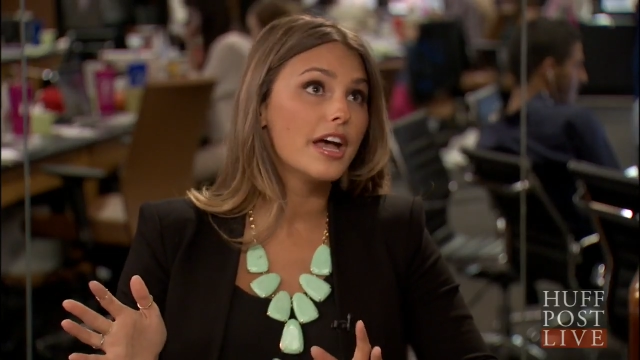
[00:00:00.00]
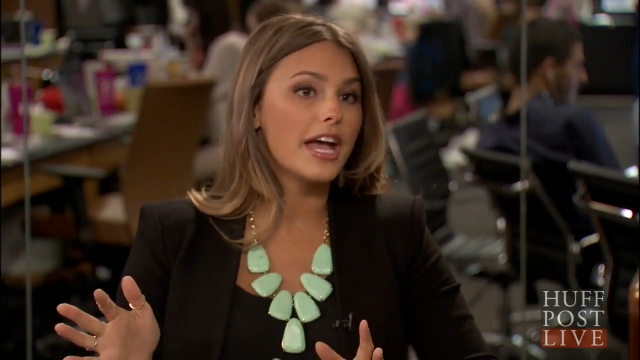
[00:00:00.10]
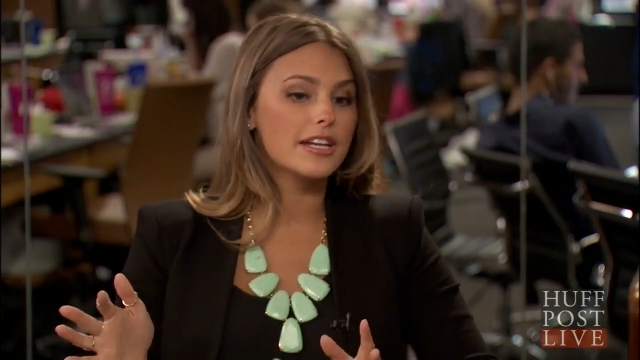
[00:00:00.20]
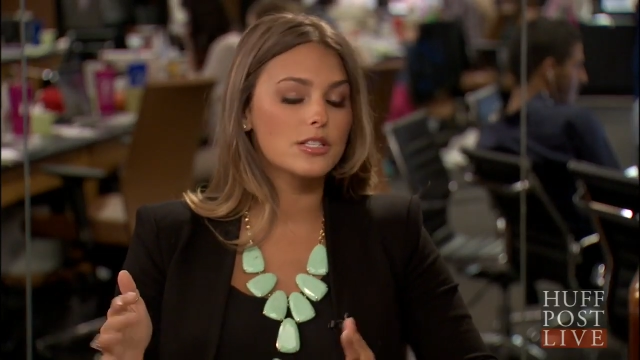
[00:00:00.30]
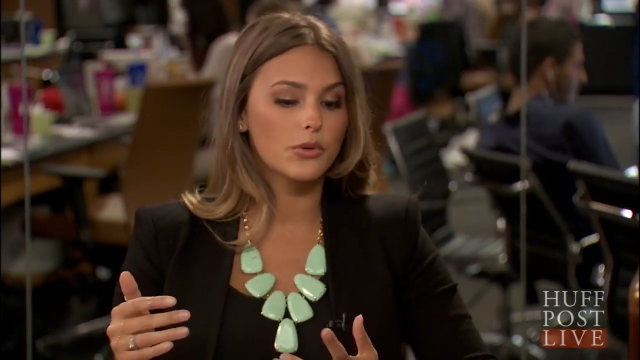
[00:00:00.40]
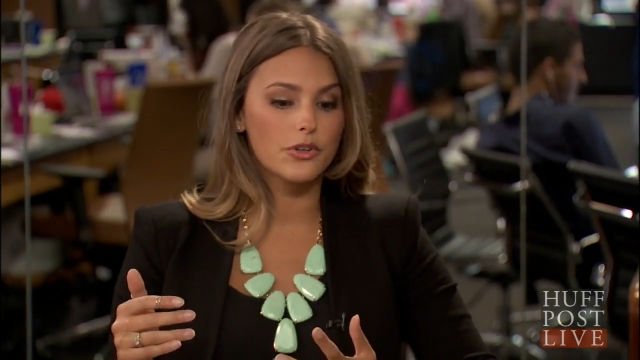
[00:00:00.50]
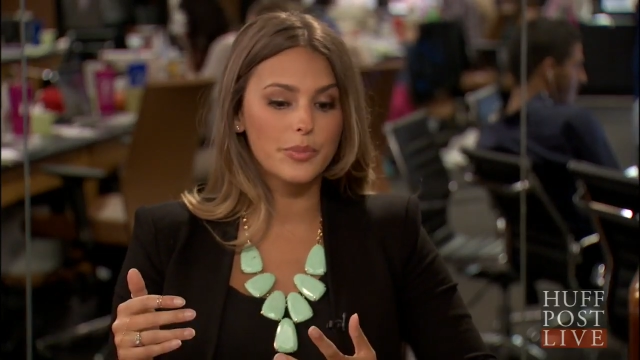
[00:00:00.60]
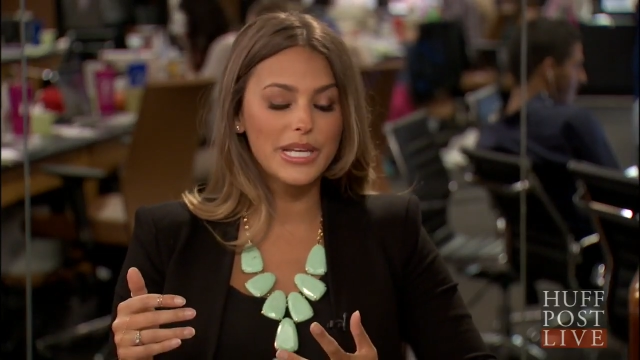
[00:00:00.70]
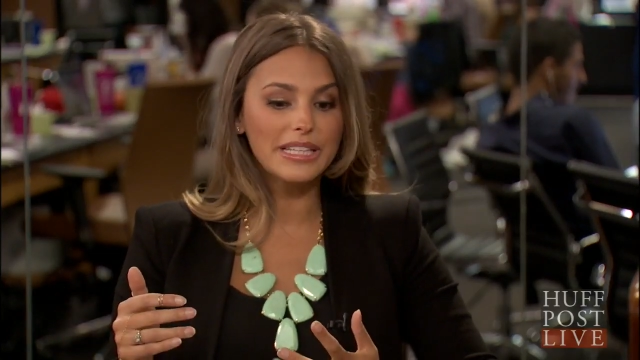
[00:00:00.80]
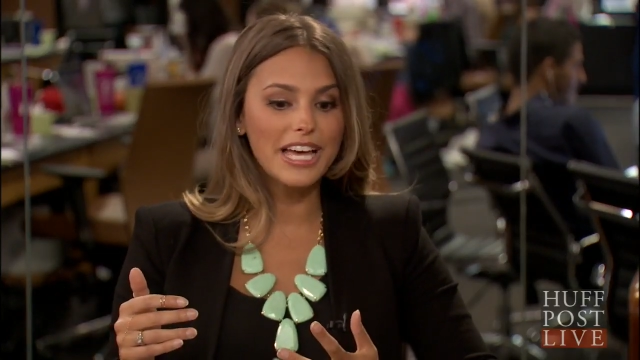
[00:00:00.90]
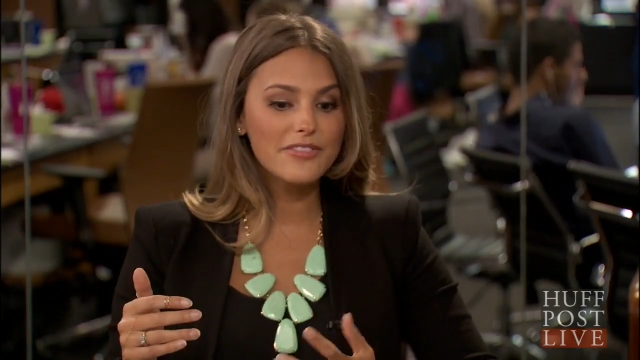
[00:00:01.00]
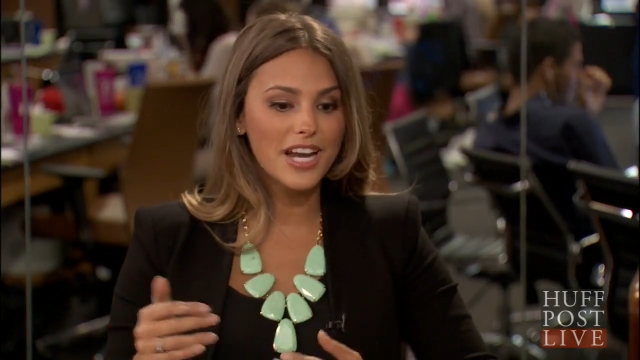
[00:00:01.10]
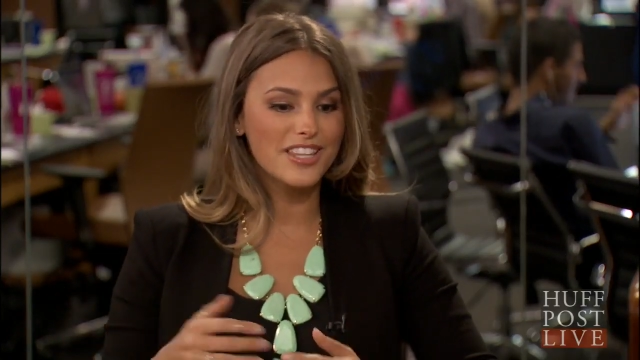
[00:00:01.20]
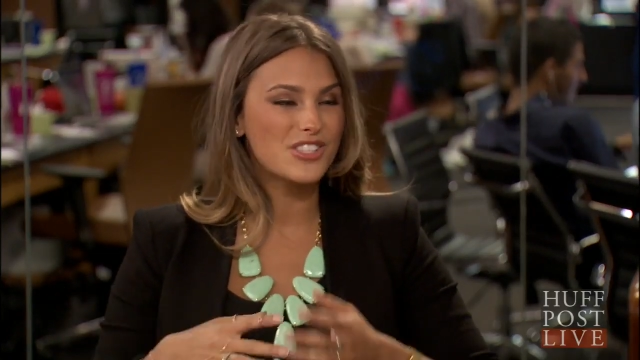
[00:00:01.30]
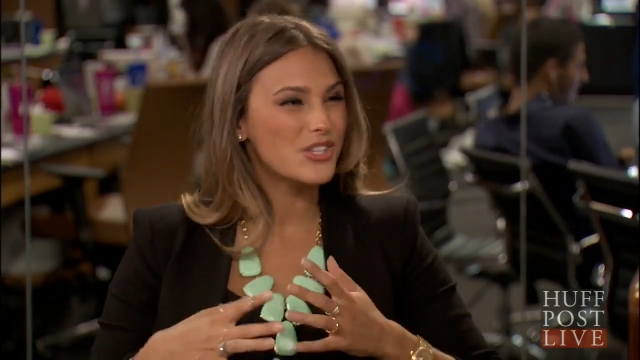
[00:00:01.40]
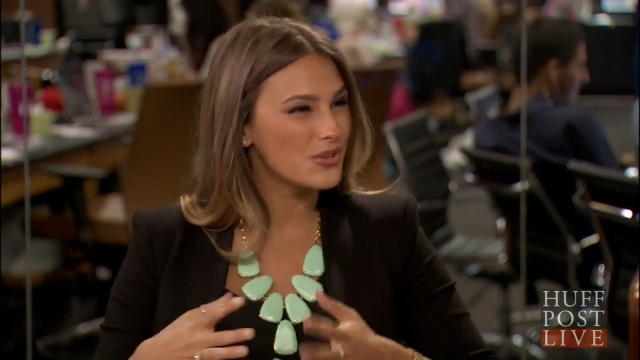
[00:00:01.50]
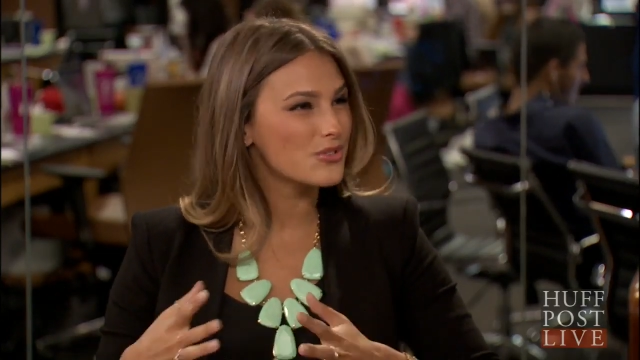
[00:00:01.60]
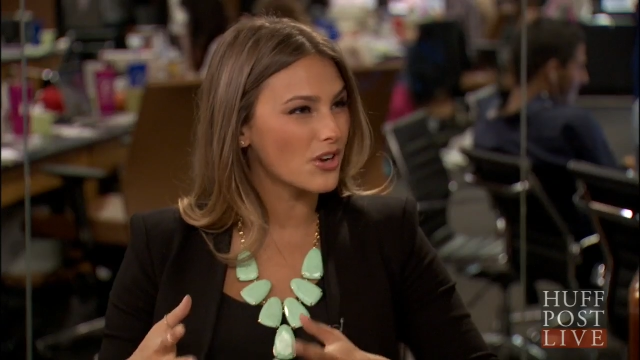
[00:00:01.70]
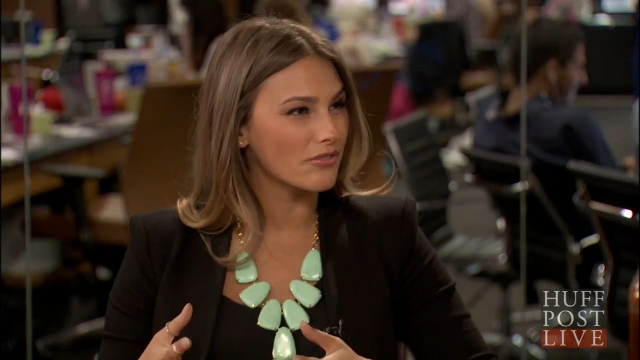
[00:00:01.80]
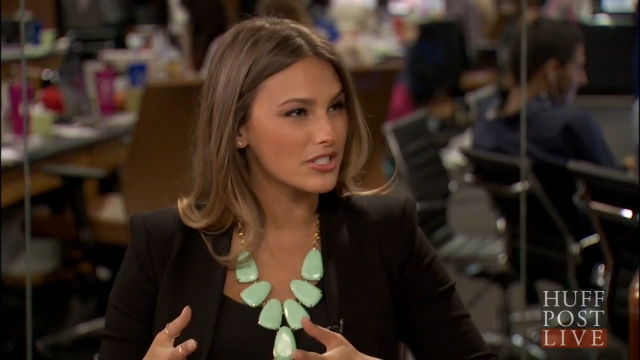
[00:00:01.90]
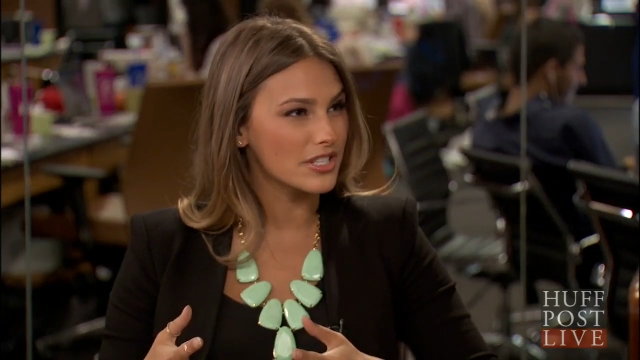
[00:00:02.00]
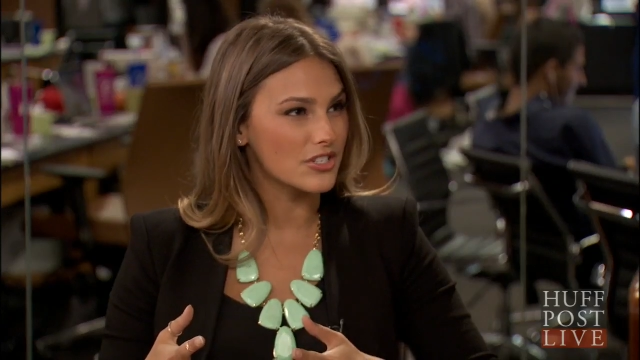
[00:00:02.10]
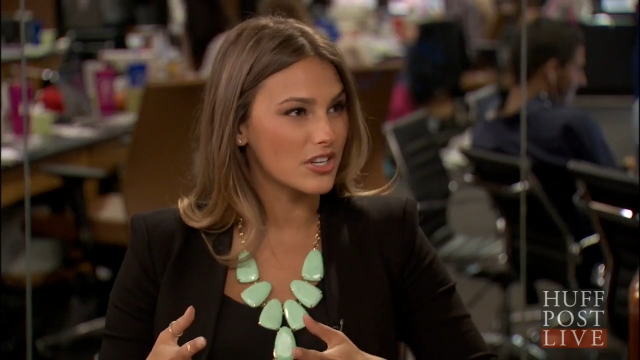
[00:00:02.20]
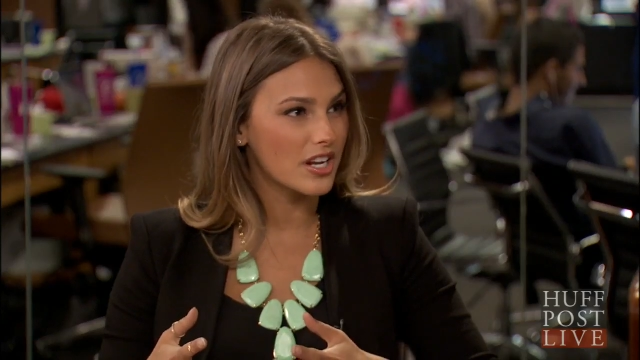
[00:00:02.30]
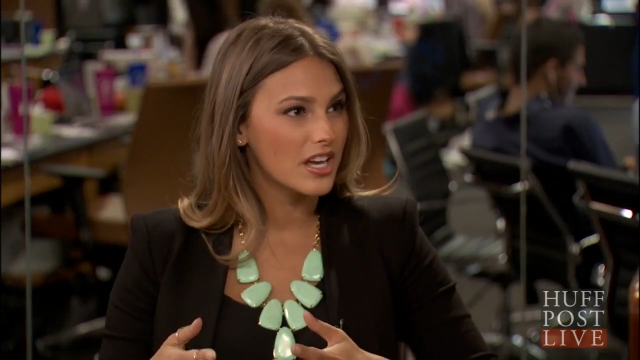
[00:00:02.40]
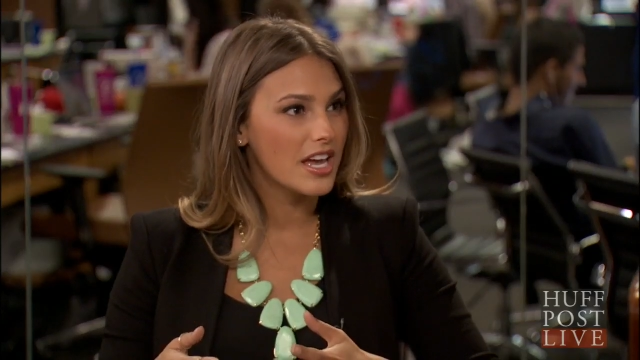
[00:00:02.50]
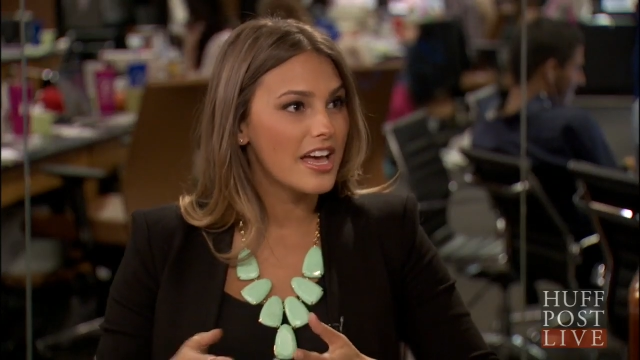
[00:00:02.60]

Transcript: and so we were being left out of this huge conversation.